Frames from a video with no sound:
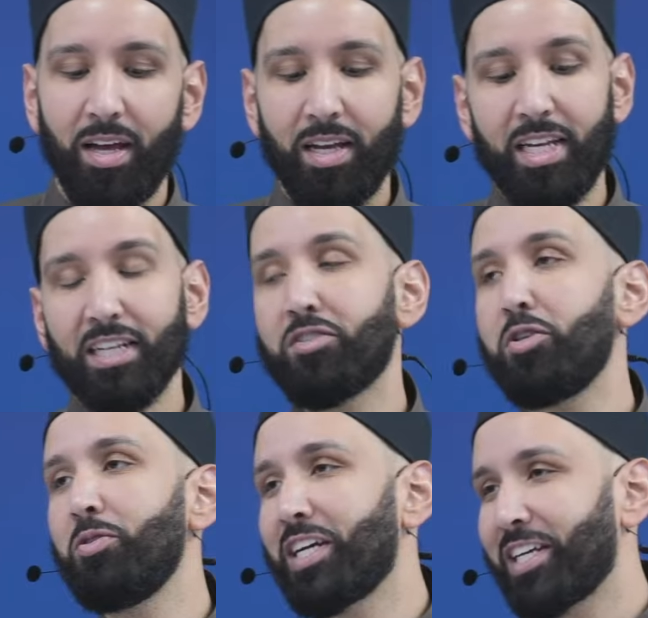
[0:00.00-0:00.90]
He has
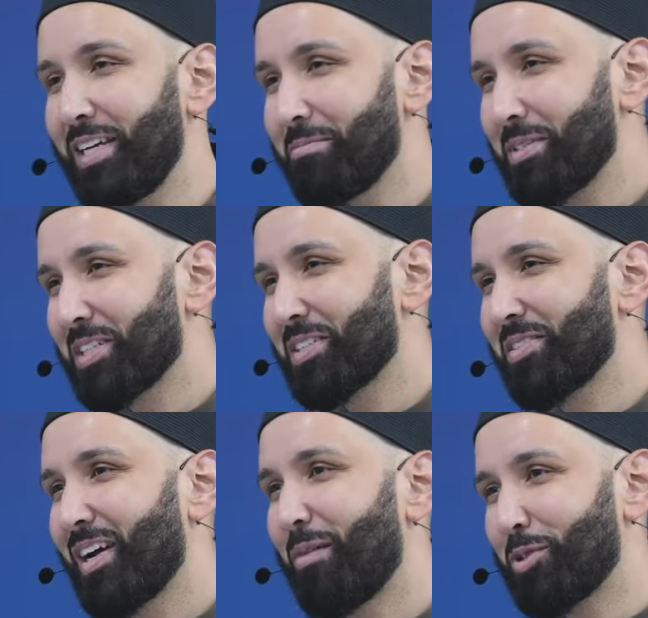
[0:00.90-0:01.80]
2 nicknames,
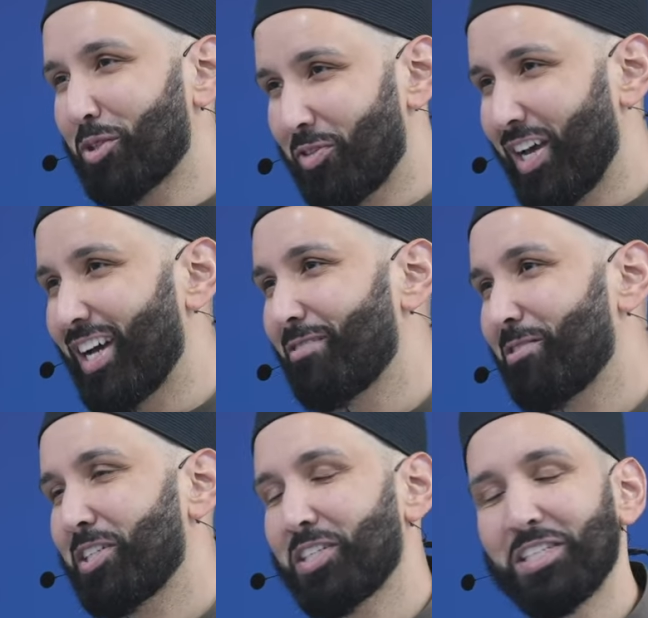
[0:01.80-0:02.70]
Abu Sufyan,
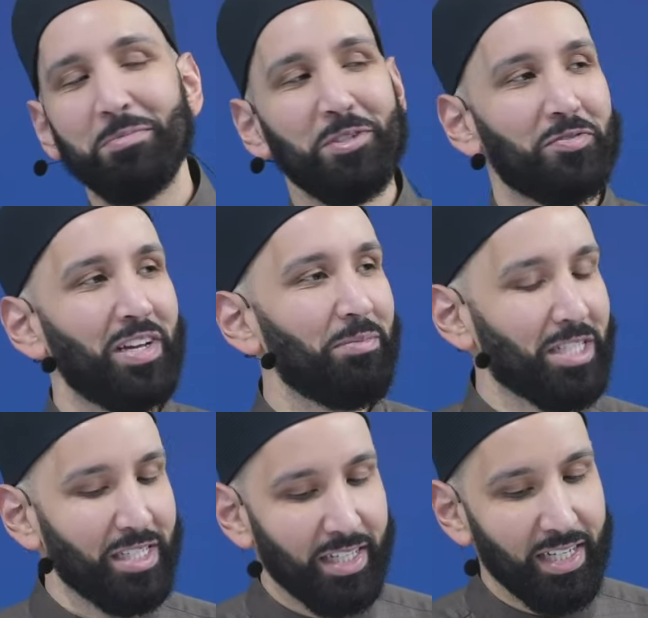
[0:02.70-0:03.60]
which is his most
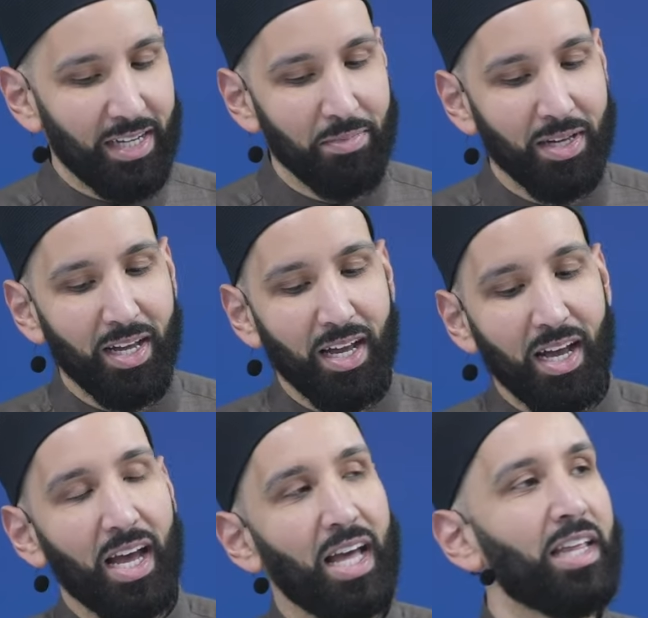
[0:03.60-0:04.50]
famous nickname.
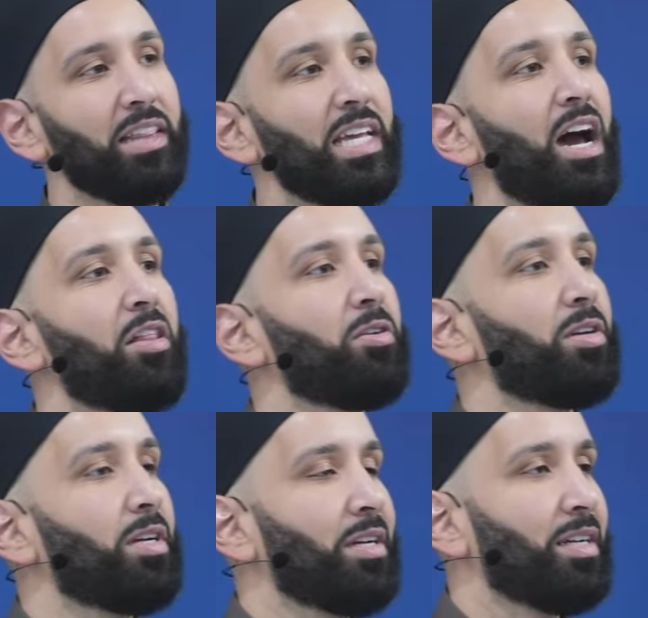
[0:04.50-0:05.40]
And then the
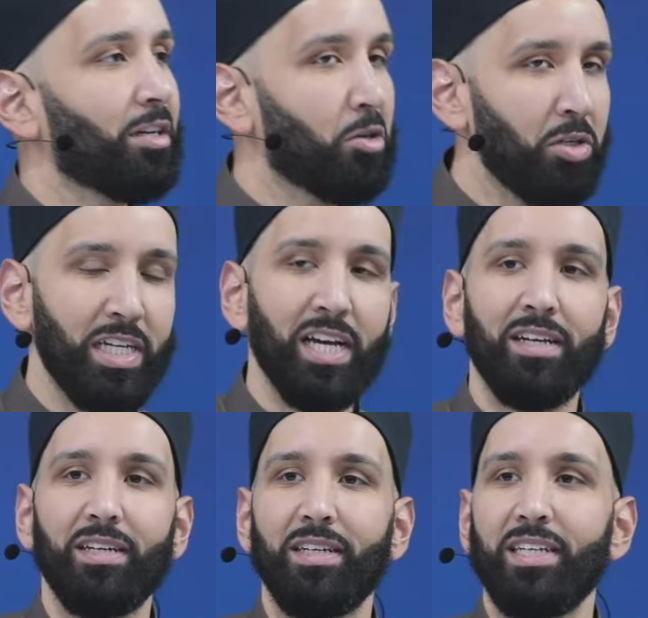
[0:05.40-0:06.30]
other
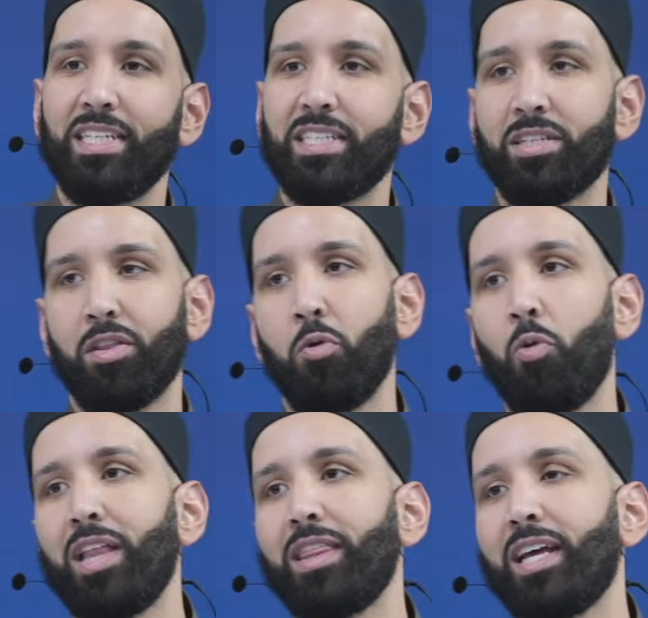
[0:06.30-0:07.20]
kunya is the
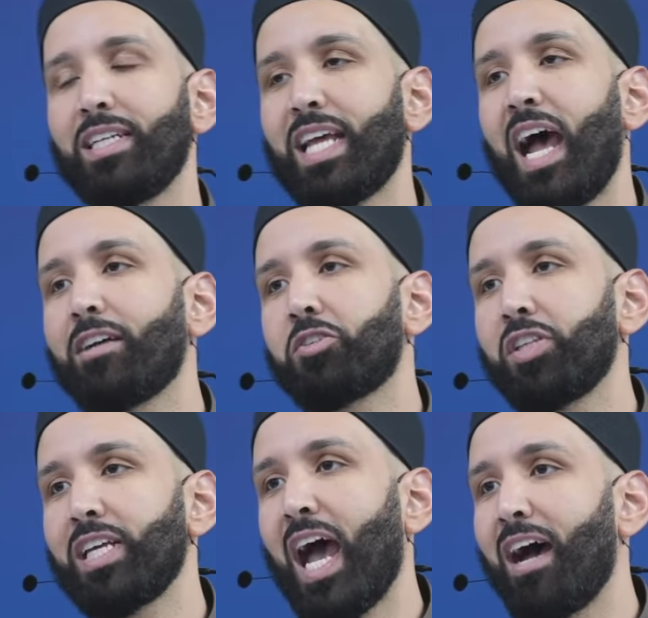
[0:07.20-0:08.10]
one that is
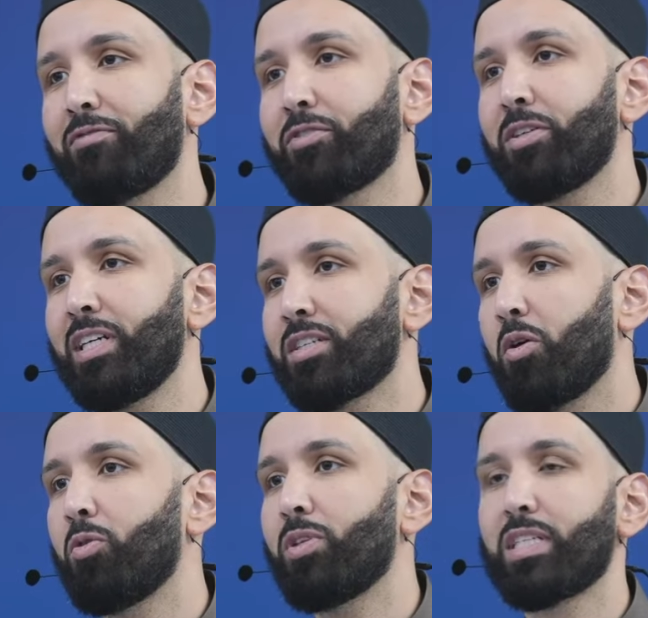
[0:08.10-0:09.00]
actually after his
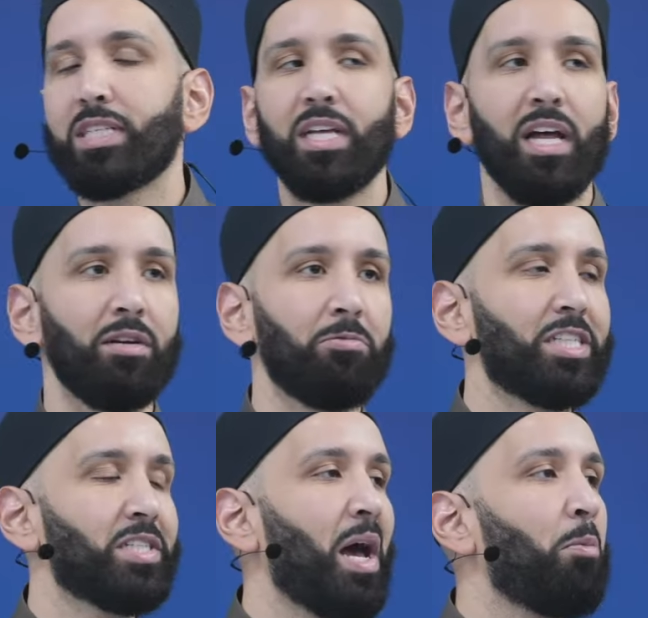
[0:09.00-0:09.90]
oldest son,
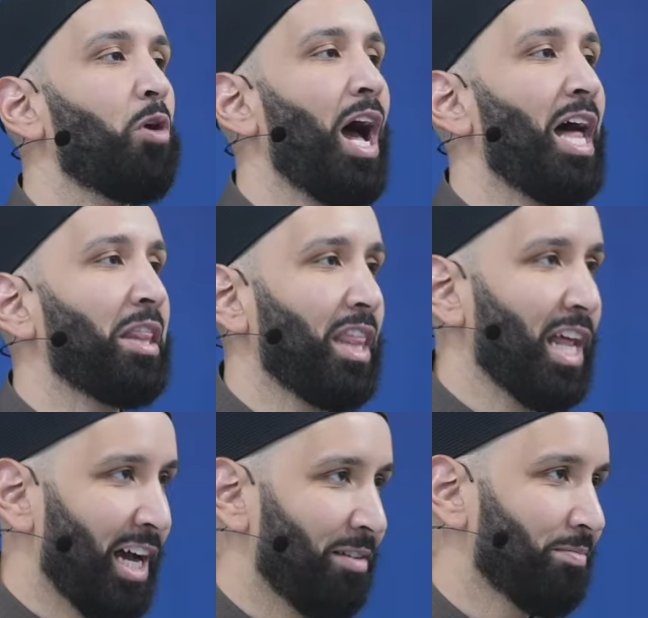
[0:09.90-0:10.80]
which is Abu
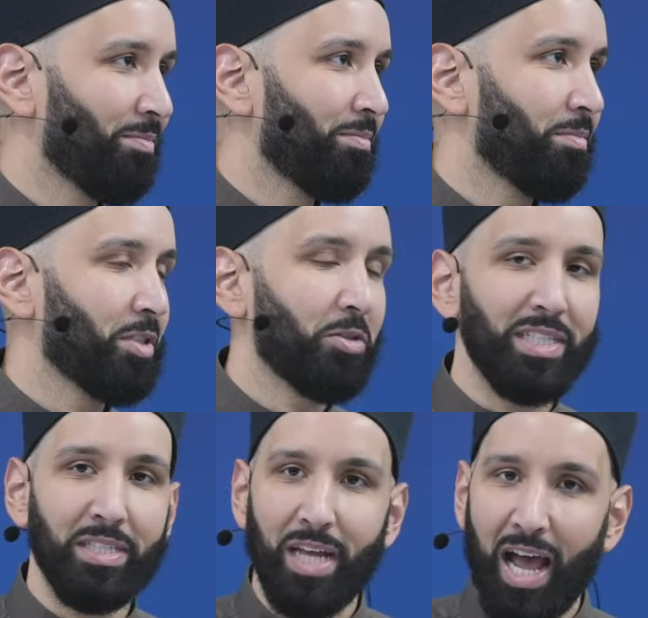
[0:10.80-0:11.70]
Hanzala. So
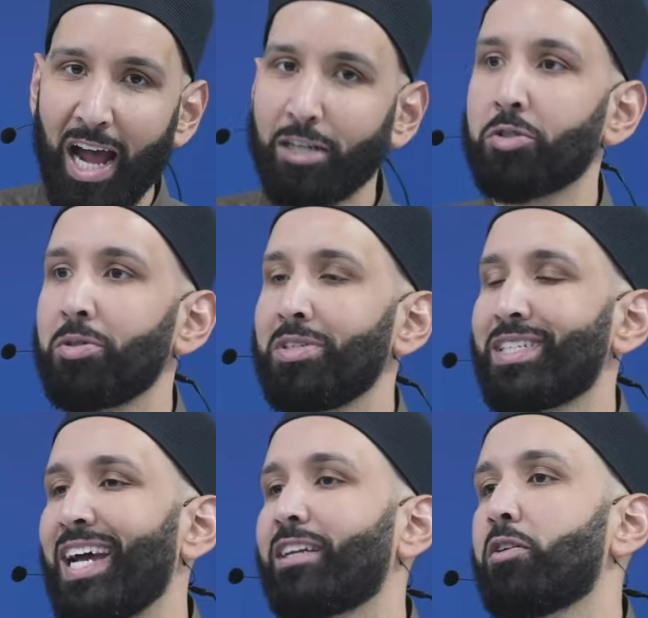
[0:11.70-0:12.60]
his actual
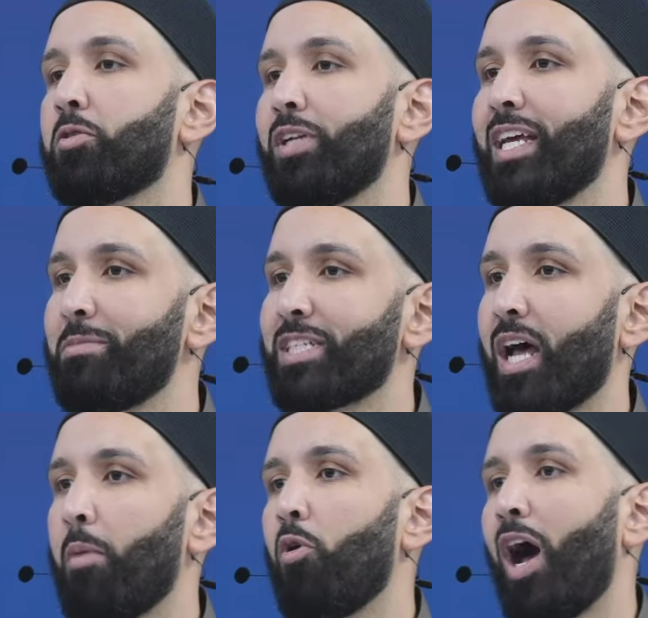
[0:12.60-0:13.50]
technical name is
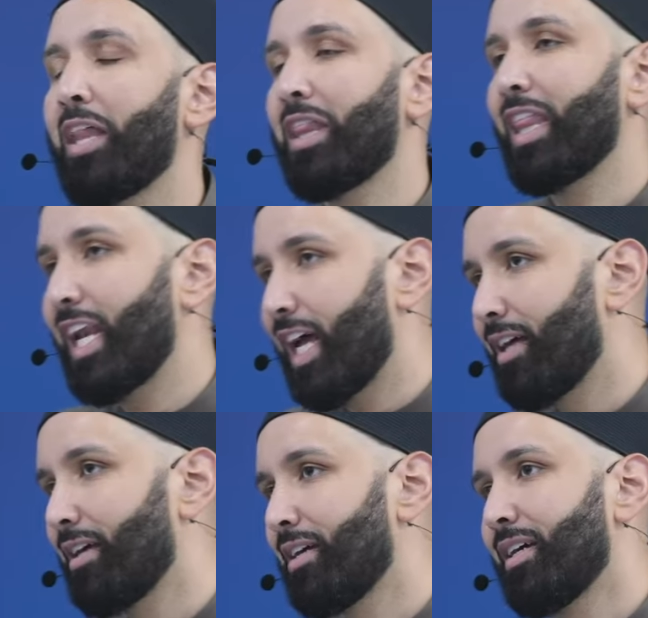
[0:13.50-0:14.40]
Abu Hanzala,